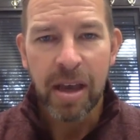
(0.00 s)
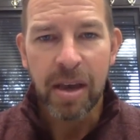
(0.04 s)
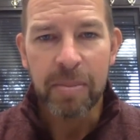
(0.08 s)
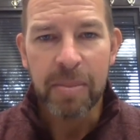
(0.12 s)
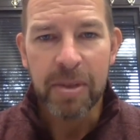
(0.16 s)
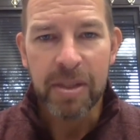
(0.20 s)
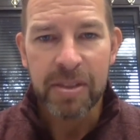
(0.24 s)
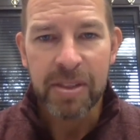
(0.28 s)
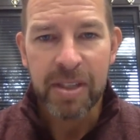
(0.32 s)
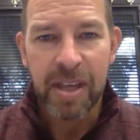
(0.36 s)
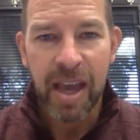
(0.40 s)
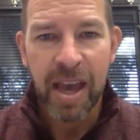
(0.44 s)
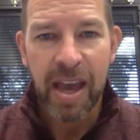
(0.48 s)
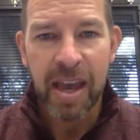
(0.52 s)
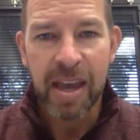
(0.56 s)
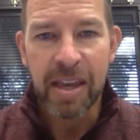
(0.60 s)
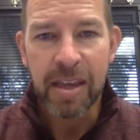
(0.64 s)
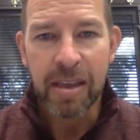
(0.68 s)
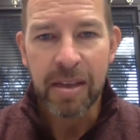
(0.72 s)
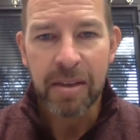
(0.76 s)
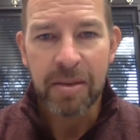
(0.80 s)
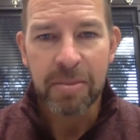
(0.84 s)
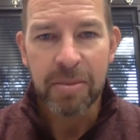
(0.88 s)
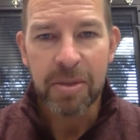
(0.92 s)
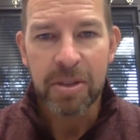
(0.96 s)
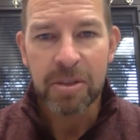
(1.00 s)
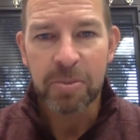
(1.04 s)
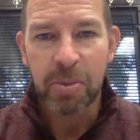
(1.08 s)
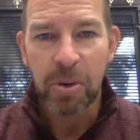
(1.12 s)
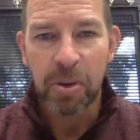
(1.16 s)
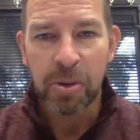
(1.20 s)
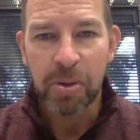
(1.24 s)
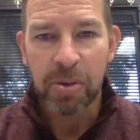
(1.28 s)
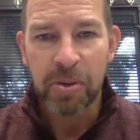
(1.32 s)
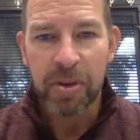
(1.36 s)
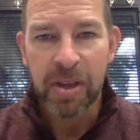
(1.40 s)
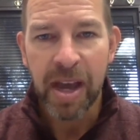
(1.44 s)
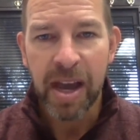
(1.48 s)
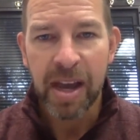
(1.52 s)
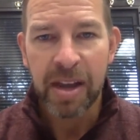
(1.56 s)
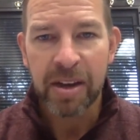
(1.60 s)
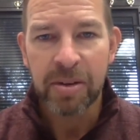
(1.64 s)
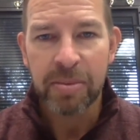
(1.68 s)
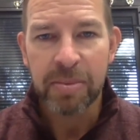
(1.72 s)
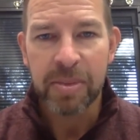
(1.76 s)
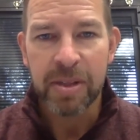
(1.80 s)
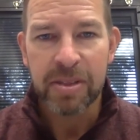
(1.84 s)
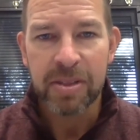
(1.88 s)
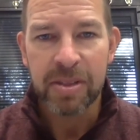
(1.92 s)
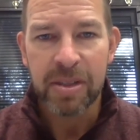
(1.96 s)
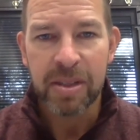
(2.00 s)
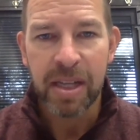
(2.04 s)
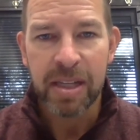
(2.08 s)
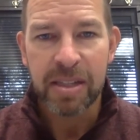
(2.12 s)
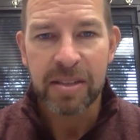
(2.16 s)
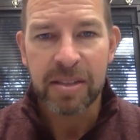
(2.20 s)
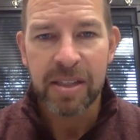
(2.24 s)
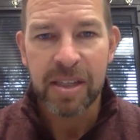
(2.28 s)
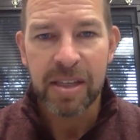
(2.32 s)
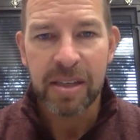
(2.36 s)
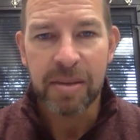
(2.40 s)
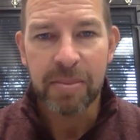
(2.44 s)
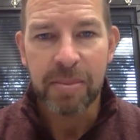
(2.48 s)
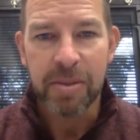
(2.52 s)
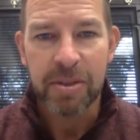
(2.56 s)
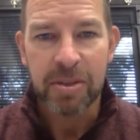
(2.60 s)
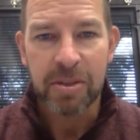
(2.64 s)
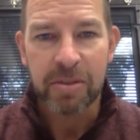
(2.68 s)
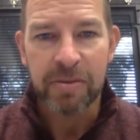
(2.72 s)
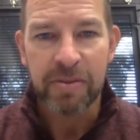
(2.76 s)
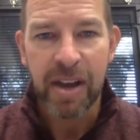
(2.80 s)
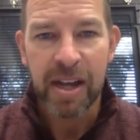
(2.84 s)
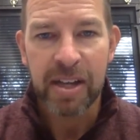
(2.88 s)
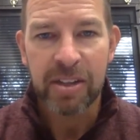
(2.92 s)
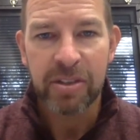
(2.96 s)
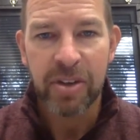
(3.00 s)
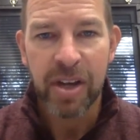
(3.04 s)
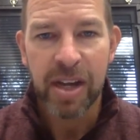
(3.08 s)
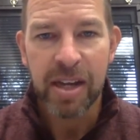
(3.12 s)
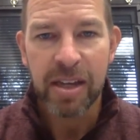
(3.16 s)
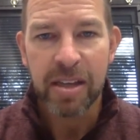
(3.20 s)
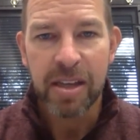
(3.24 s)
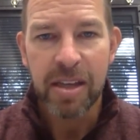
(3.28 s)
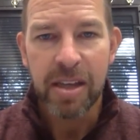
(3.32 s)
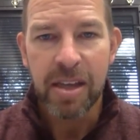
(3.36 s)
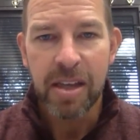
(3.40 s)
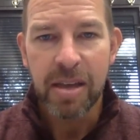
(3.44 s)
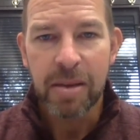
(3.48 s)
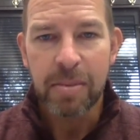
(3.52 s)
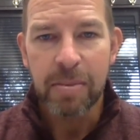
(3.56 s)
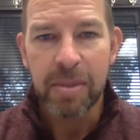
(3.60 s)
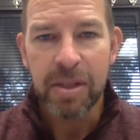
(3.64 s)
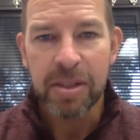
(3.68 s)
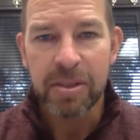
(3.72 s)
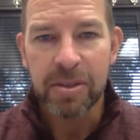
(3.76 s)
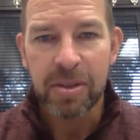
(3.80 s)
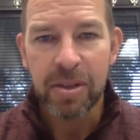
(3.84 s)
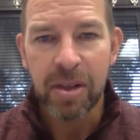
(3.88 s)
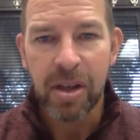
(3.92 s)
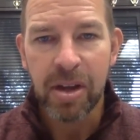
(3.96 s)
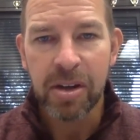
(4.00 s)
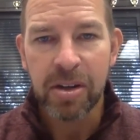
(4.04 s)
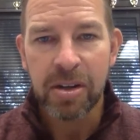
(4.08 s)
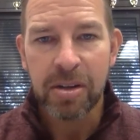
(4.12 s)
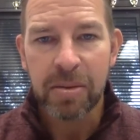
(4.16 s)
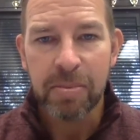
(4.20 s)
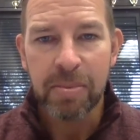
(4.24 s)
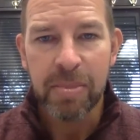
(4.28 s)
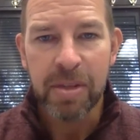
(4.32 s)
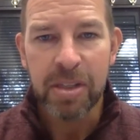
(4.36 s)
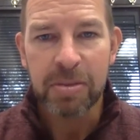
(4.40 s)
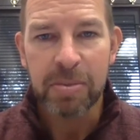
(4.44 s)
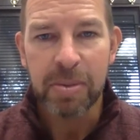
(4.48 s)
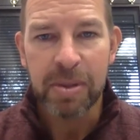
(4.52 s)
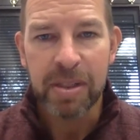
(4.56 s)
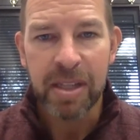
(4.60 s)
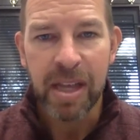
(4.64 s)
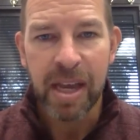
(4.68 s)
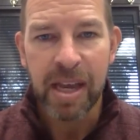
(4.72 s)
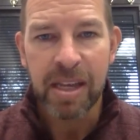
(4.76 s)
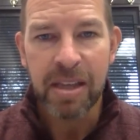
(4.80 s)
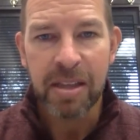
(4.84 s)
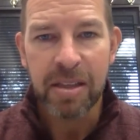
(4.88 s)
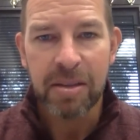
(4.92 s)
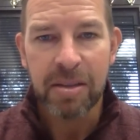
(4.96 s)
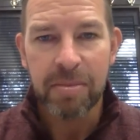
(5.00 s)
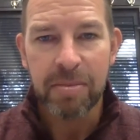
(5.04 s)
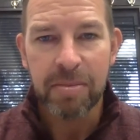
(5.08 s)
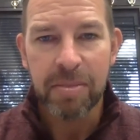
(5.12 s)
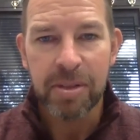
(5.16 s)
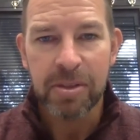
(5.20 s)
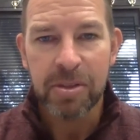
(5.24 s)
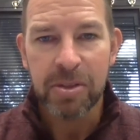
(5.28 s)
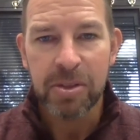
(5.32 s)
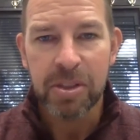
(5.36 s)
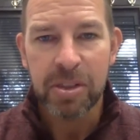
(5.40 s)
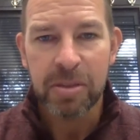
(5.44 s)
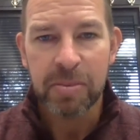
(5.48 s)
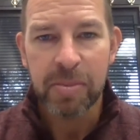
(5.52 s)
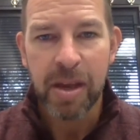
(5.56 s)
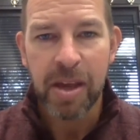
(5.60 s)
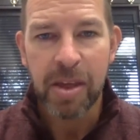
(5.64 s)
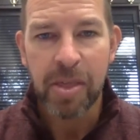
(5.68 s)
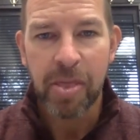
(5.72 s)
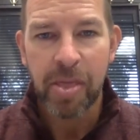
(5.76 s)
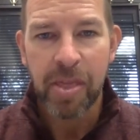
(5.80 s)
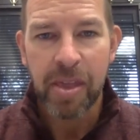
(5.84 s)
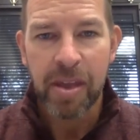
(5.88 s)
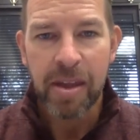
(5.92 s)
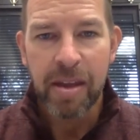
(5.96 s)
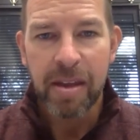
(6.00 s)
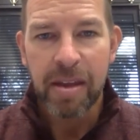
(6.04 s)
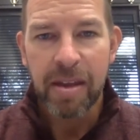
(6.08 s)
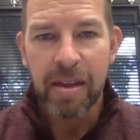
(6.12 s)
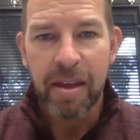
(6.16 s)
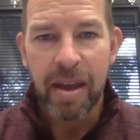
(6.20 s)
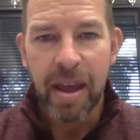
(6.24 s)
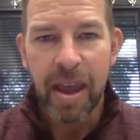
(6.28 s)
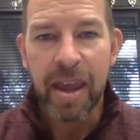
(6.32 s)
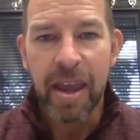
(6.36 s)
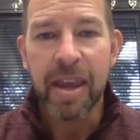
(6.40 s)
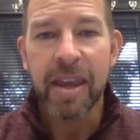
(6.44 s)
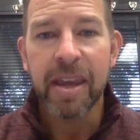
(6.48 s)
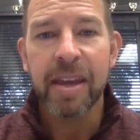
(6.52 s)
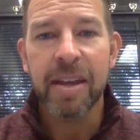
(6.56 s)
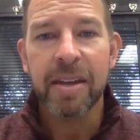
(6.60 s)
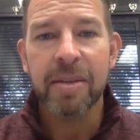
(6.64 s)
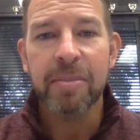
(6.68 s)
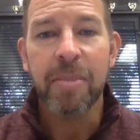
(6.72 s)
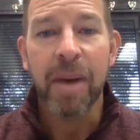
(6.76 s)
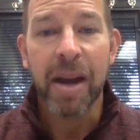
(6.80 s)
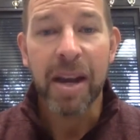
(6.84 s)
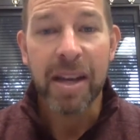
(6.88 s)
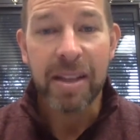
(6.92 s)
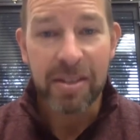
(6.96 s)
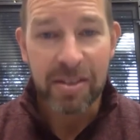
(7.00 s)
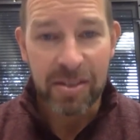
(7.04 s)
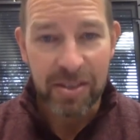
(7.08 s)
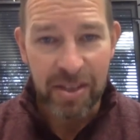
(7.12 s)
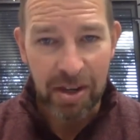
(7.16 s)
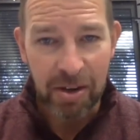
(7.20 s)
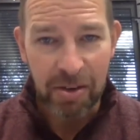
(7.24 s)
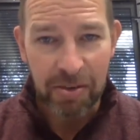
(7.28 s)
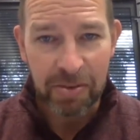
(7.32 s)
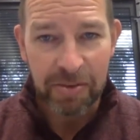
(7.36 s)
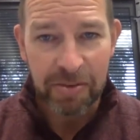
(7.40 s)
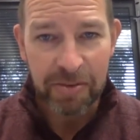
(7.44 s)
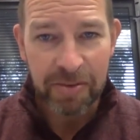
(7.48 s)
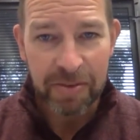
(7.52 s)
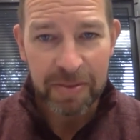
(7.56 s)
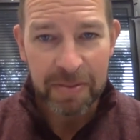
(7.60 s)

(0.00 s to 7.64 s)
Ms. Kay, Ms. Protho Gatter, Ms. Selesky, Mr. Vondrak, Ms. Lark, Ms. McKnight, Mr. Smith, and myself.